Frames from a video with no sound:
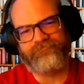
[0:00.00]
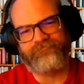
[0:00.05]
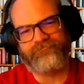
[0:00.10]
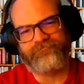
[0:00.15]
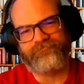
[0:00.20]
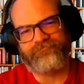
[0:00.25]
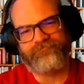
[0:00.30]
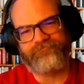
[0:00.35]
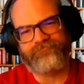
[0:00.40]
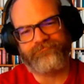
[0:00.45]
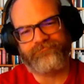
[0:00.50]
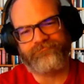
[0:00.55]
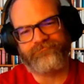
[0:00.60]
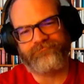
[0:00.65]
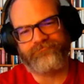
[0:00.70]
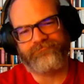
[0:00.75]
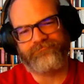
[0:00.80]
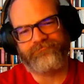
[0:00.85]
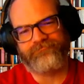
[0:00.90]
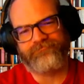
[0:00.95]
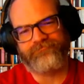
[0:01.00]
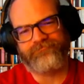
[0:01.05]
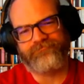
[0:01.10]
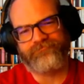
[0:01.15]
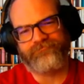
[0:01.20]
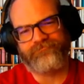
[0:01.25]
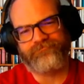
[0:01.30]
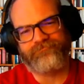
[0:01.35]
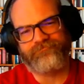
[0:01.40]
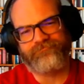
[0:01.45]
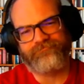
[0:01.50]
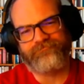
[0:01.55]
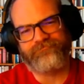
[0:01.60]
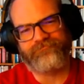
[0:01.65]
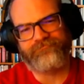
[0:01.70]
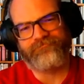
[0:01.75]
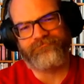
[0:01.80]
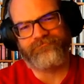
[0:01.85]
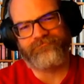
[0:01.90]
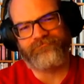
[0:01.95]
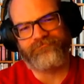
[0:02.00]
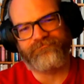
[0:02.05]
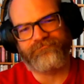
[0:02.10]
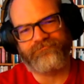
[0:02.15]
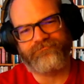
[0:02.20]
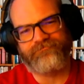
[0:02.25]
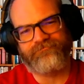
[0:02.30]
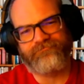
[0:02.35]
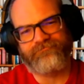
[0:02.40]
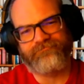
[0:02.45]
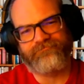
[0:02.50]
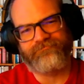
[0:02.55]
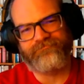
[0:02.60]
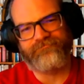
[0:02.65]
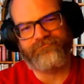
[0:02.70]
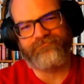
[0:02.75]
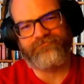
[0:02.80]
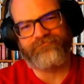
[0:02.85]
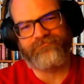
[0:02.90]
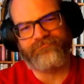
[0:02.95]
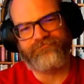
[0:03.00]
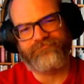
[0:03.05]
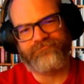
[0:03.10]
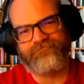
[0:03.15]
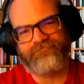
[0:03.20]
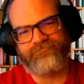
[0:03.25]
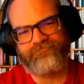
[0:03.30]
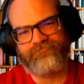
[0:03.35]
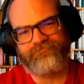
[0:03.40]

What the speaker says: (silent)